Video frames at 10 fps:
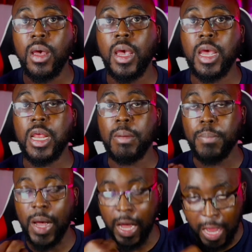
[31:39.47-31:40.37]
and
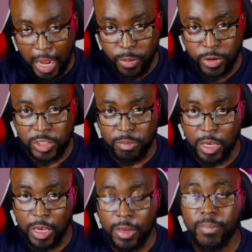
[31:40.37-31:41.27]
empowers
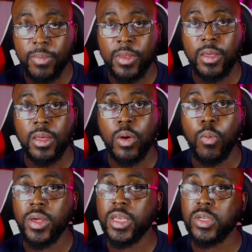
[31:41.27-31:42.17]
me
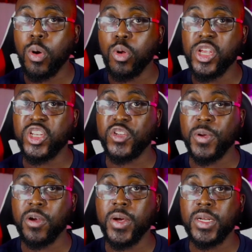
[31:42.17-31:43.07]
with his Holy
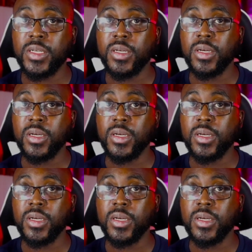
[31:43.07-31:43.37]
Spirit